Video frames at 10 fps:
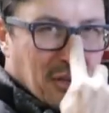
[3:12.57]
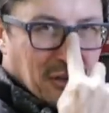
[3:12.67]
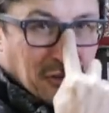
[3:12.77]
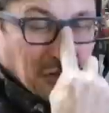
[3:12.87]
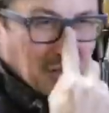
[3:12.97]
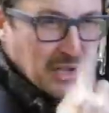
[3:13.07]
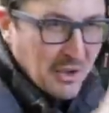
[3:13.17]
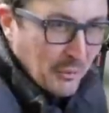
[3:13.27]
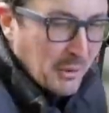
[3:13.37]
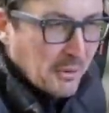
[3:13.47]
this.
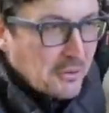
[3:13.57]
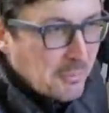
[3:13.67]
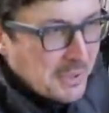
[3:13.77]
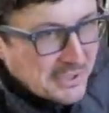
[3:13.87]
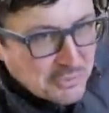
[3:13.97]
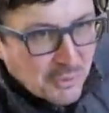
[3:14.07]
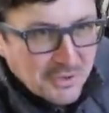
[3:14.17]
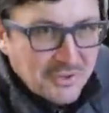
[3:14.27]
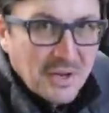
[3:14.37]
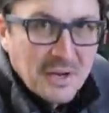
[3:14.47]
We were at the beach
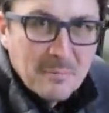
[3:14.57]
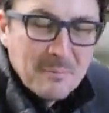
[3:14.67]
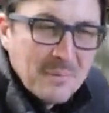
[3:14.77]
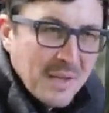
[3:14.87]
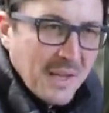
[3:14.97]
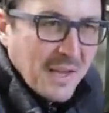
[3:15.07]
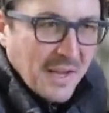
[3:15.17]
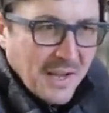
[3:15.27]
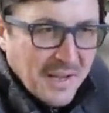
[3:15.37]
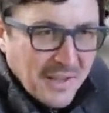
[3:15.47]
one time,
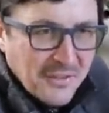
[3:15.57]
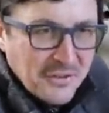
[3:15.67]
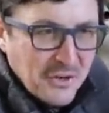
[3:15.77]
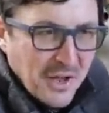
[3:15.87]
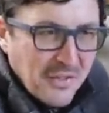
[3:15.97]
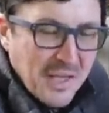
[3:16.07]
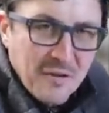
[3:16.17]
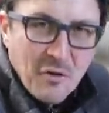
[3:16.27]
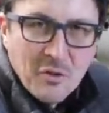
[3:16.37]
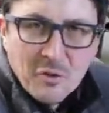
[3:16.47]
and you know how they
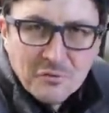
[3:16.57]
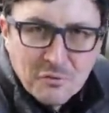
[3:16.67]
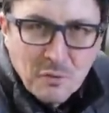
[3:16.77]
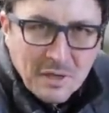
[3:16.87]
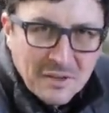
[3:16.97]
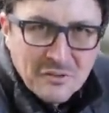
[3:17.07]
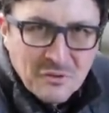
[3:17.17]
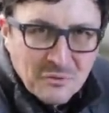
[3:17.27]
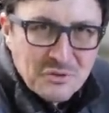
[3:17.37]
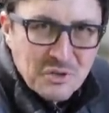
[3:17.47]
have all those trinkets
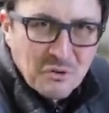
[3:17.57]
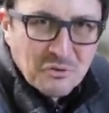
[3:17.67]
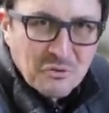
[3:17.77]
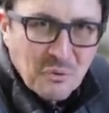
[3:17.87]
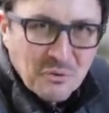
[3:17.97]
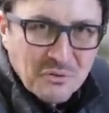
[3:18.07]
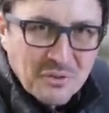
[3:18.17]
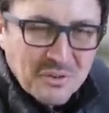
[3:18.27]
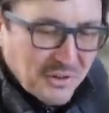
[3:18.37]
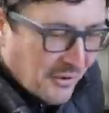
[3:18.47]
and those junk stores
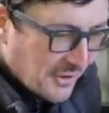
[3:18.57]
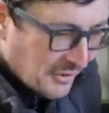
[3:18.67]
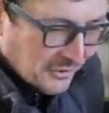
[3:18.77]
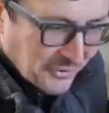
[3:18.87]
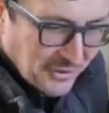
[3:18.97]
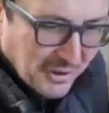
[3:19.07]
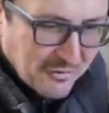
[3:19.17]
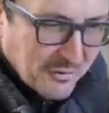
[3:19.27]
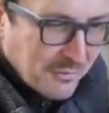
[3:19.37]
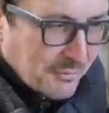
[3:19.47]
and, you know, all that little
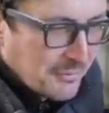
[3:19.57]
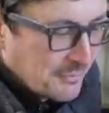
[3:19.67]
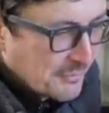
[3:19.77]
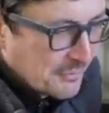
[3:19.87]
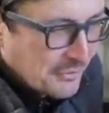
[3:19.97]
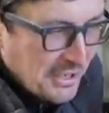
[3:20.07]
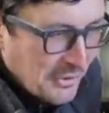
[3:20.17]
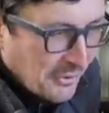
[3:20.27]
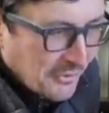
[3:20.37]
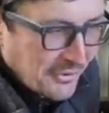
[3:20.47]
stuff, and
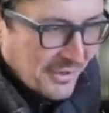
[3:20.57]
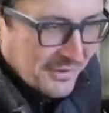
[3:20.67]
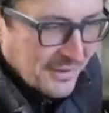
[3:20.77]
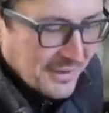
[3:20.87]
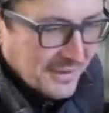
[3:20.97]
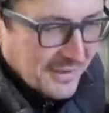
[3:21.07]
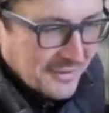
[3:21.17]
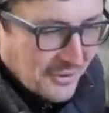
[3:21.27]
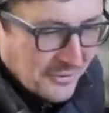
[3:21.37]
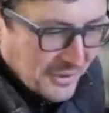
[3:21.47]
seagulls, and
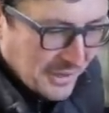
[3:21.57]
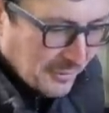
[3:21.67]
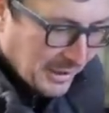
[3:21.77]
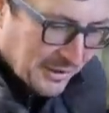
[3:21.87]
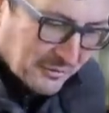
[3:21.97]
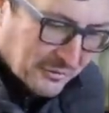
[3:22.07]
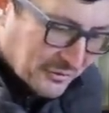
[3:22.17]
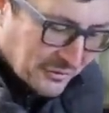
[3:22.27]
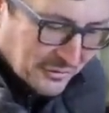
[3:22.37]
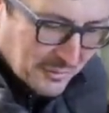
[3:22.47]
so anyway, there
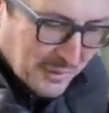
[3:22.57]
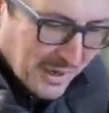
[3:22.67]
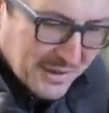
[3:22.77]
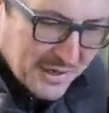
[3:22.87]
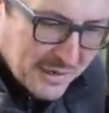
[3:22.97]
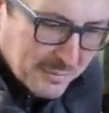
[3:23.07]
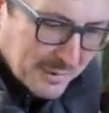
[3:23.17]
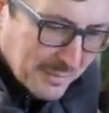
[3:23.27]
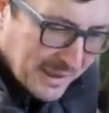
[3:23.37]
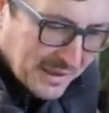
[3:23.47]
was some guy that had
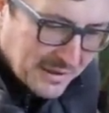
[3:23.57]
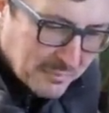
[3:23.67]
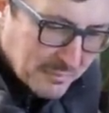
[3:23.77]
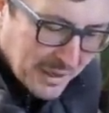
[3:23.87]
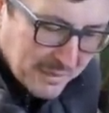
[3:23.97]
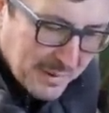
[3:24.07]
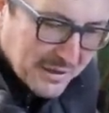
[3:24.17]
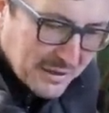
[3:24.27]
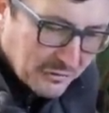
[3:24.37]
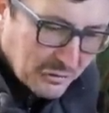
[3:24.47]
been making, he'd
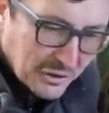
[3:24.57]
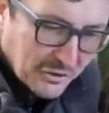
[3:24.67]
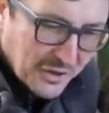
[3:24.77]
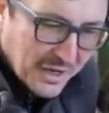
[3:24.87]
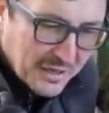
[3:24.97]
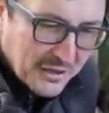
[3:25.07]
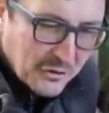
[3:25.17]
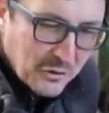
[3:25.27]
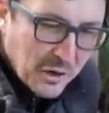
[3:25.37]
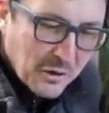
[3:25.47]
made these little
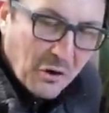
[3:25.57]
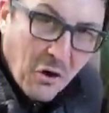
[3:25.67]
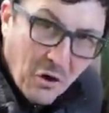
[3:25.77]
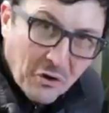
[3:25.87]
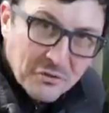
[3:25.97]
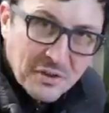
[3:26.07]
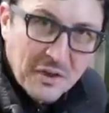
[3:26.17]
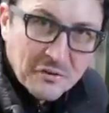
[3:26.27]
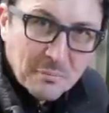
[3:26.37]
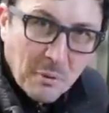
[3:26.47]
tiny cars
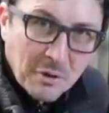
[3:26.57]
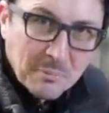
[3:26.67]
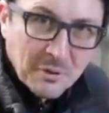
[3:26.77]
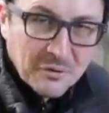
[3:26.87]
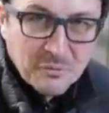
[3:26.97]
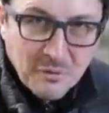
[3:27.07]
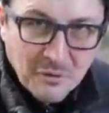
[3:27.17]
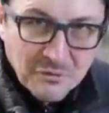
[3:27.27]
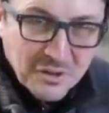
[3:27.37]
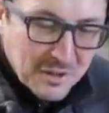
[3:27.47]
out of spark plugs. We've
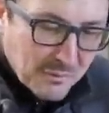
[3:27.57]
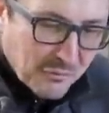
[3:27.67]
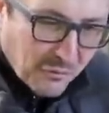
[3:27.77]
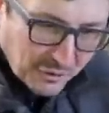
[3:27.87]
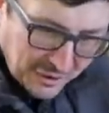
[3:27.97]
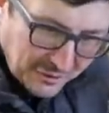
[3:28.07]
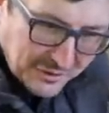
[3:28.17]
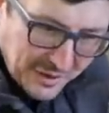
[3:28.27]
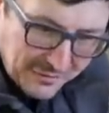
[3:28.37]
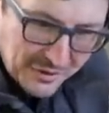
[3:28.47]
all seen them before, you know.
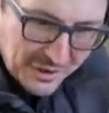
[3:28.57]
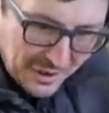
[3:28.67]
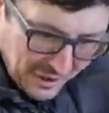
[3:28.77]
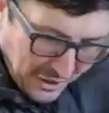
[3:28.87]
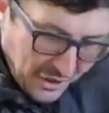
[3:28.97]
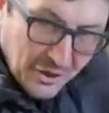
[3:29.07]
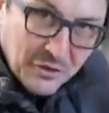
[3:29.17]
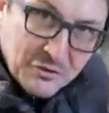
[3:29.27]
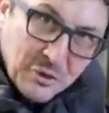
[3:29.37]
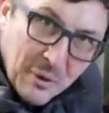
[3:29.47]
You had the
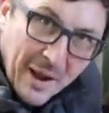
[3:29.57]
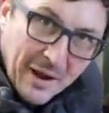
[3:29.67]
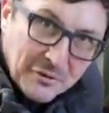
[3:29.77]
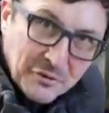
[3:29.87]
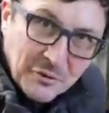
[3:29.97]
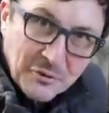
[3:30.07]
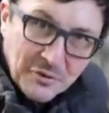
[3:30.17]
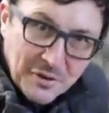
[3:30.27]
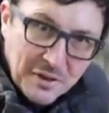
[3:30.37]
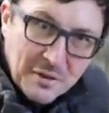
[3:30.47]
two axles
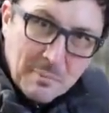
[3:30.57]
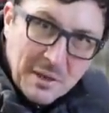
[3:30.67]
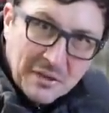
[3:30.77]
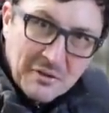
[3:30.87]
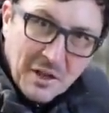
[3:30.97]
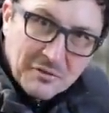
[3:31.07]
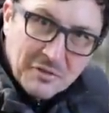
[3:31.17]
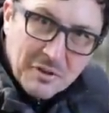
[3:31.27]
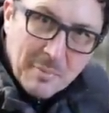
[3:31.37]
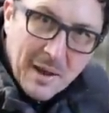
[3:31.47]
and then the big
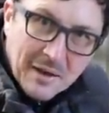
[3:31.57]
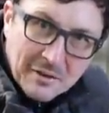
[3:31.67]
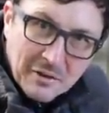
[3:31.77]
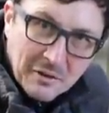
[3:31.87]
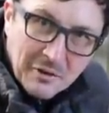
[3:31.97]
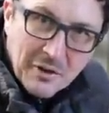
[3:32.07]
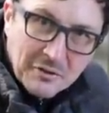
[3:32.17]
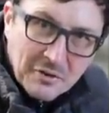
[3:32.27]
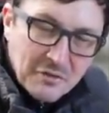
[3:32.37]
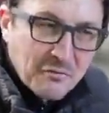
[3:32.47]
nuts in the back and the little
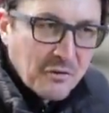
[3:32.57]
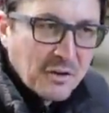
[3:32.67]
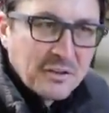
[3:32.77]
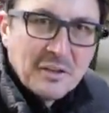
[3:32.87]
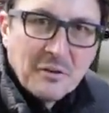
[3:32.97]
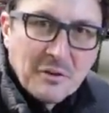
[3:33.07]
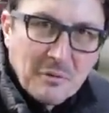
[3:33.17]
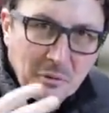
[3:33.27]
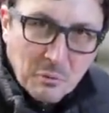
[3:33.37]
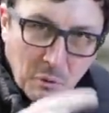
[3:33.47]
nuts in the front, you know, and the
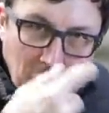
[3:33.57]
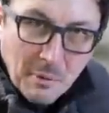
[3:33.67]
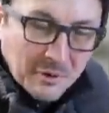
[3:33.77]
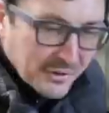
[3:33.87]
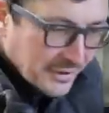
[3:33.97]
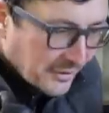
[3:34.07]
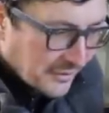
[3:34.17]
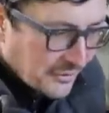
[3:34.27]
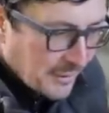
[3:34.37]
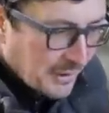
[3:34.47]
little roll bar deal.
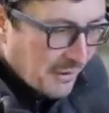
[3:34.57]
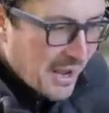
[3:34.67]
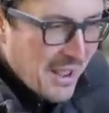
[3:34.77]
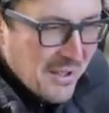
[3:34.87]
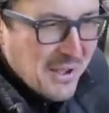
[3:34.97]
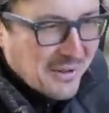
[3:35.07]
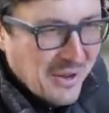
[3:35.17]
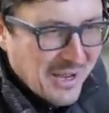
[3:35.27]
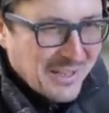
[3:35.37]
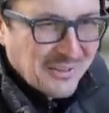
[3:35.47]
And so my
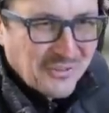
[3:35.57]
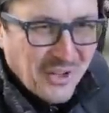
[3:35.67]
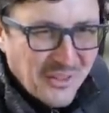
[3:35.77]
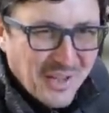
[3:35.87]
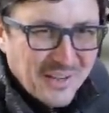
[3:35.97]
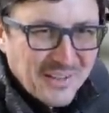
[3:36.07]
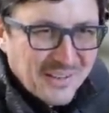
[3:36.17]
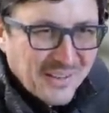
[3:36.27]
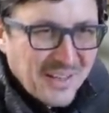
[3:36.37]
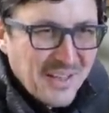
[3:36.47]
granddad saw that,
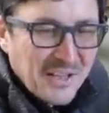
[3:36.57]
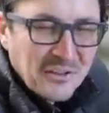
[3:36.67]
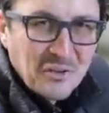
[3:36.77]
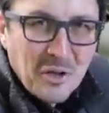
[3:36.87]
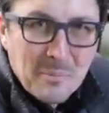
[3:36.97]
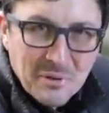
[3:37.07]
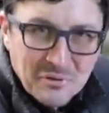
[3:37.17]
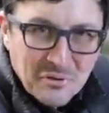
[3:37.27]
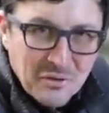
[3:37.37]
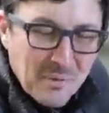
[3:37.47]
and he saw a
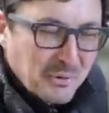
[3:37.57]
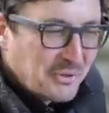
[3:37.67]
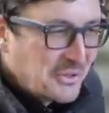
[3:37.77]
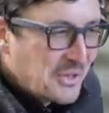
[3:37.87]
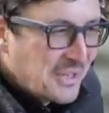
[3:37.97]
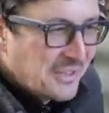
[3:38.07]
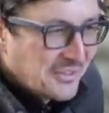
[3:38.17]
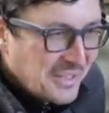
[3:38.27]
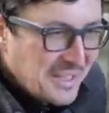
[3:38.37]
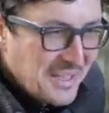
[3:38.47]
business opportunity
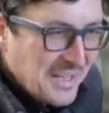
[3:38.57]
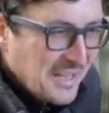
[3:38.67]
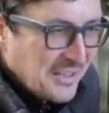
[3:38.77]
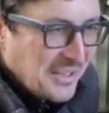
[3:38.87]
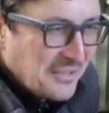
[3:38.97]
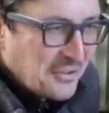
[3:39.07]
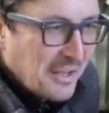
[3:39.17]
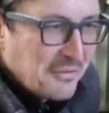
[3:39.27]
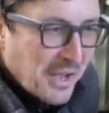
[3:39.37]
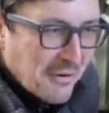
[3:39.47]
because he
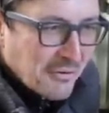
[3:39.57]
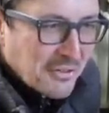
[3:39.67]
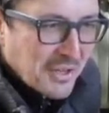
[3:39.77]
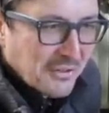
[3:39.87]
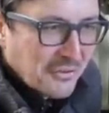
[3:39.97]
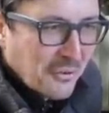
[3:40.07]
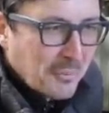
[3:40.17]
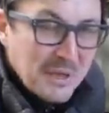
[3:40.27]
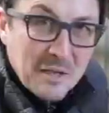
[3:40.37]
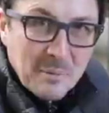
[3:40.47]
saved everything. So
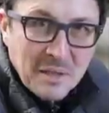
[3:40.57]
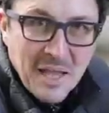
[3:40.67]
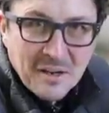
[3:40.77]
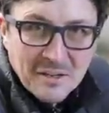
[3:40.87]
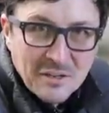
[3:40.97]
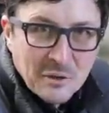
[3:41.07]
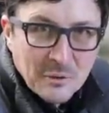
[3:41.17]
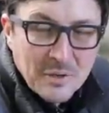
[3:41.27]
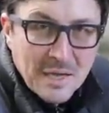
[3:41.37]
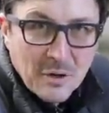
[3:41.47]
being a mechanic, you know,
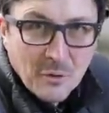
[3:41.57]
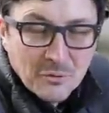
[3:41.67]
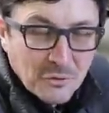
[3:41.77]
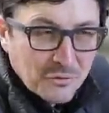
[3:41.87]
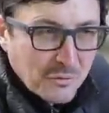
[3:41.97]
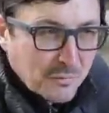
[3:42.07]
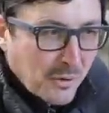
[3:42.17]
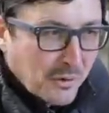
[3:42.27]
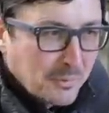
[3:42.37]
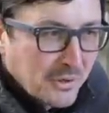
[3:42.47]
he had all sorts of
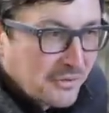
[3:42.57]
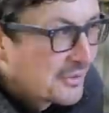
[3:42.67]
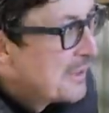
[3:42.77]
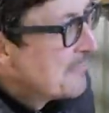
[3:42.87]
spark plugs.